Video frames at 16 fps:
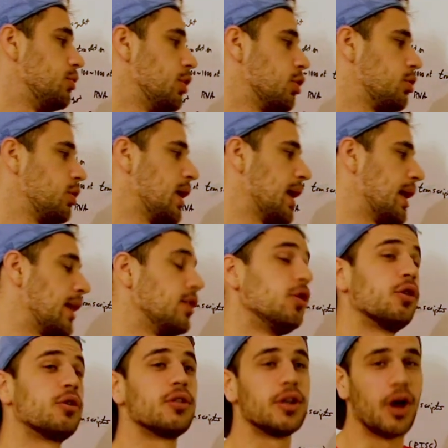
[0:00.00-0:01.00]
nucleate a
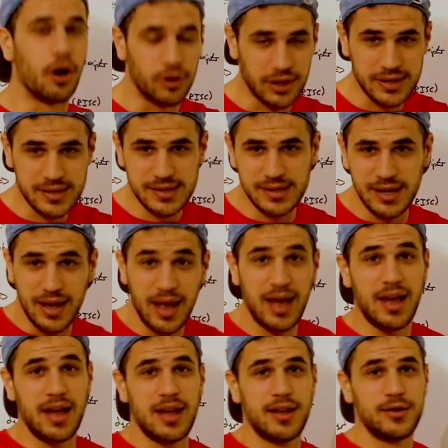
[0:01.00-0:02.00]
nucleolus.
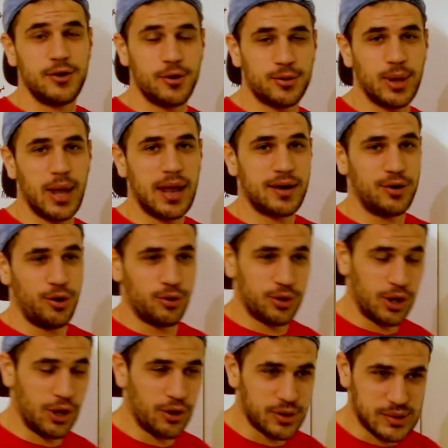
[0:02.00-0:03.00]
Nucleate a
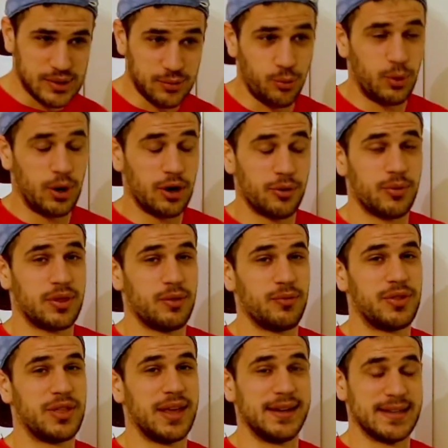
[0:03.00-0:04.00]
nucleolus is a
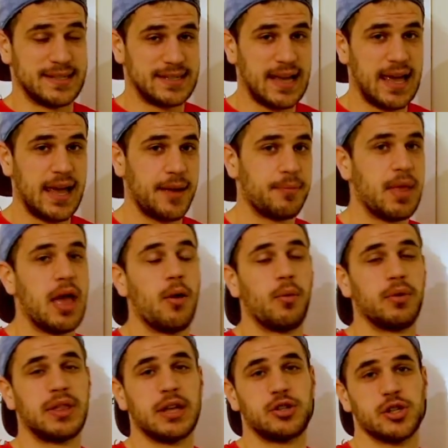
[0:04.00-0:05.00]
weird thing to say.
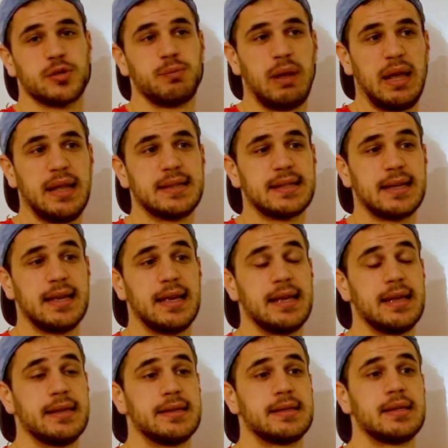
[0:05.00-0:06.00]
What that just means
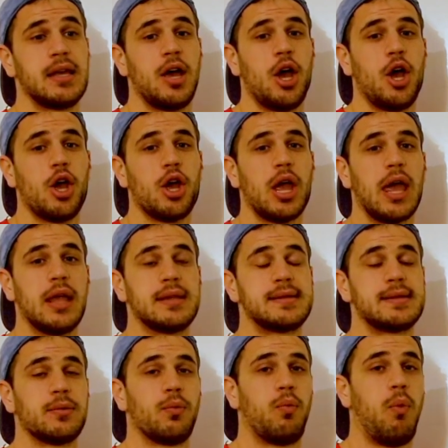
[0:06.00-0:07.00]
is
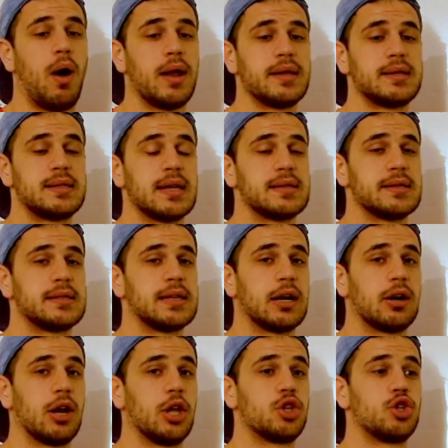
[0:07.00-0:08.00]
it's what is
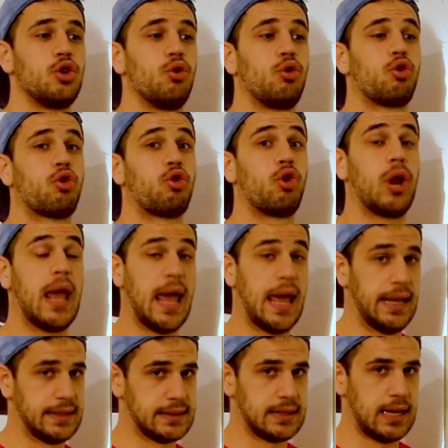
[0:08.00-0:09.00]
necessary to
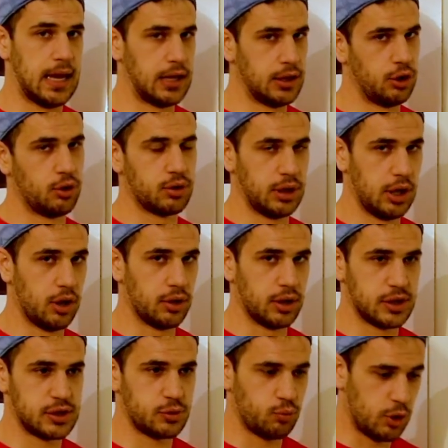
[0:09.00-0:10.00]
create a
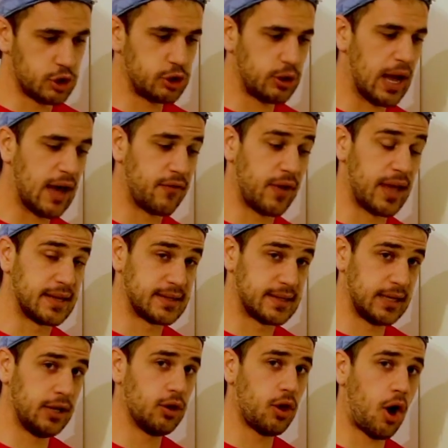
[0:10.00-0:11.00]
nucleolus. Once you have a
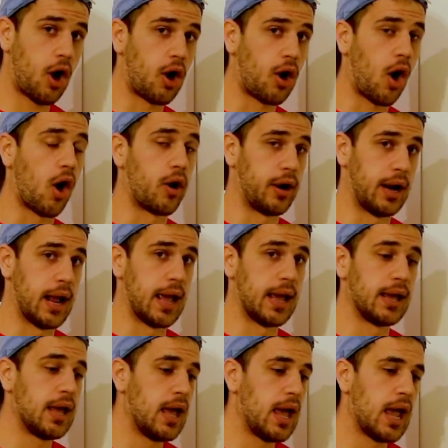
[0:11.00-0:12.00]
single
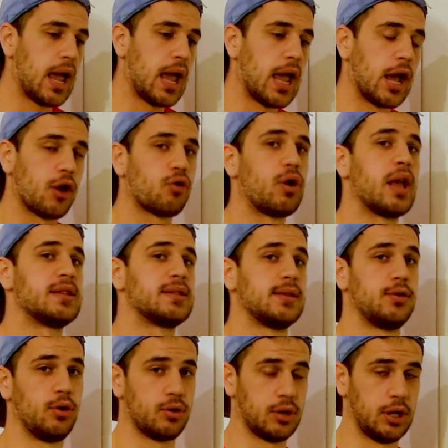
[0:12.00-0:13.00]
rRNA, it creates
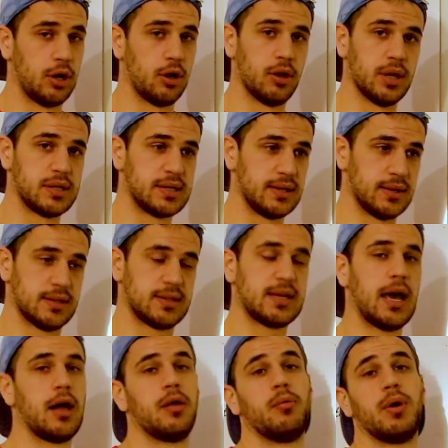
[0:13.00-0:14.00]
a nucleolus in the
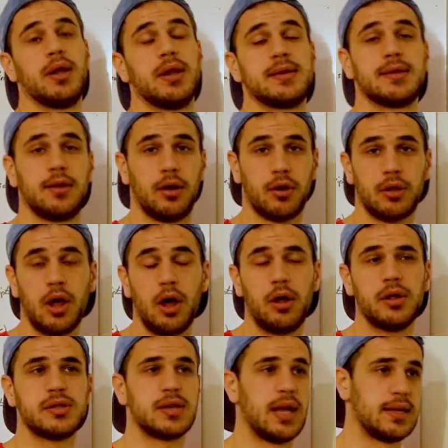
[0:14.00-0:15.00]
cell. What is the
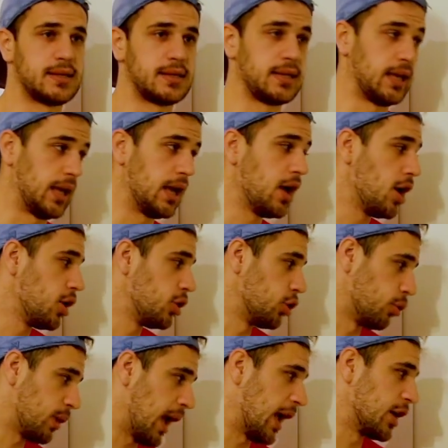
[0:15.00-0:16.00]
nucleolus? It's the
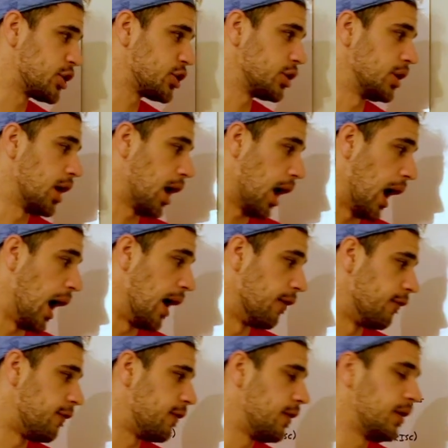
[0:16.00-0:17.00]
location
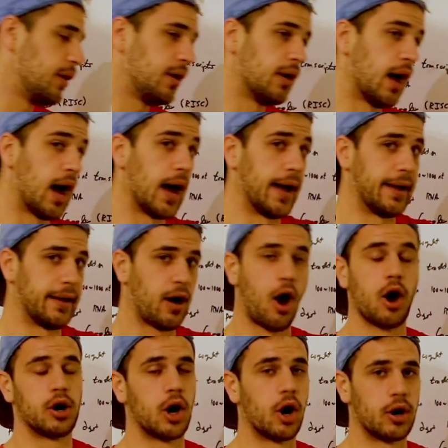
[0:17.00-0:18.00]
of
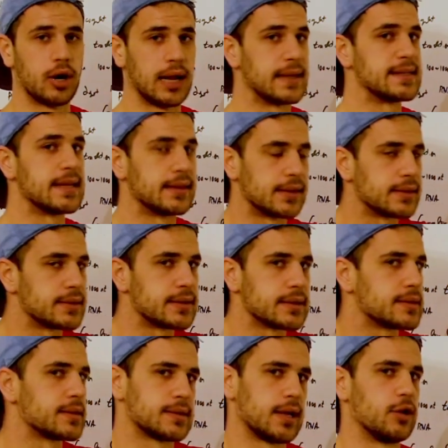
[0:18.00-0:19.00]
rRNA
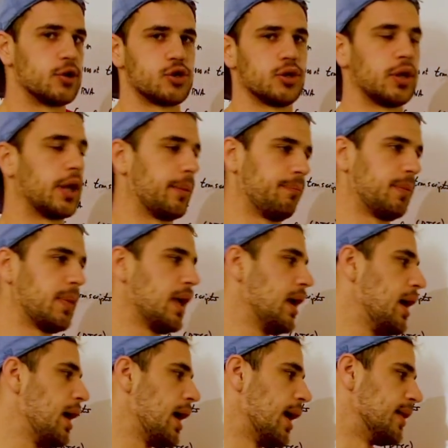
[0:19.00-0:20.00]
synthesis, essentially.
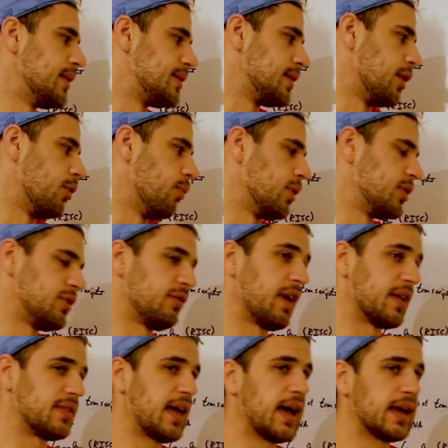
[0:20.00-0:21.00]
And so once you've
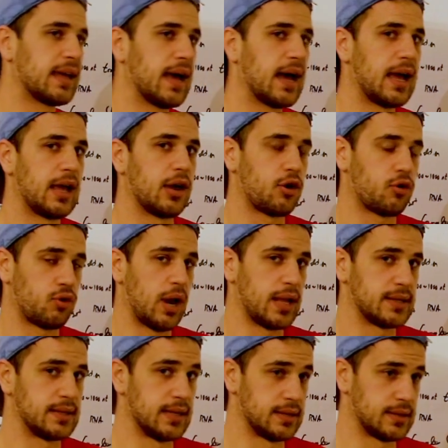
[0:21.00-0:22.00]
got that guy, it
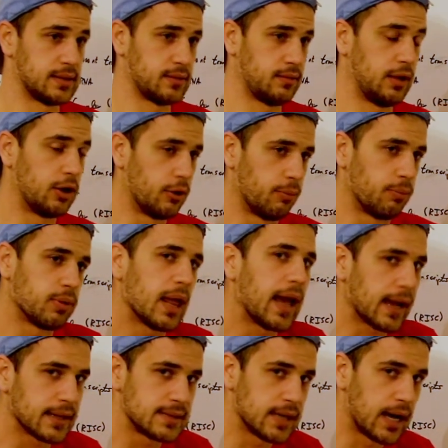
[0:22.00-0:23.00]
creates this little
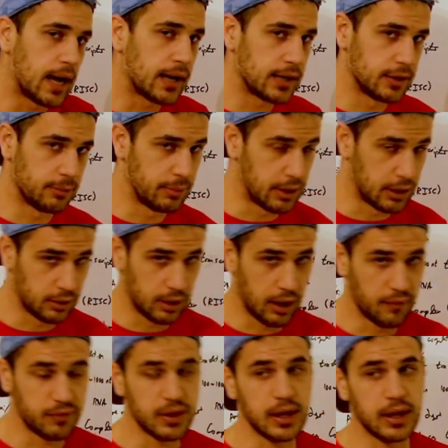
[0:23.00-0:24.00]
black dot in the middle
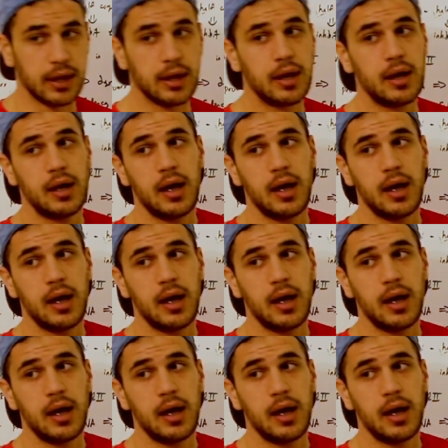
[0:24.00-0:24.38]
of the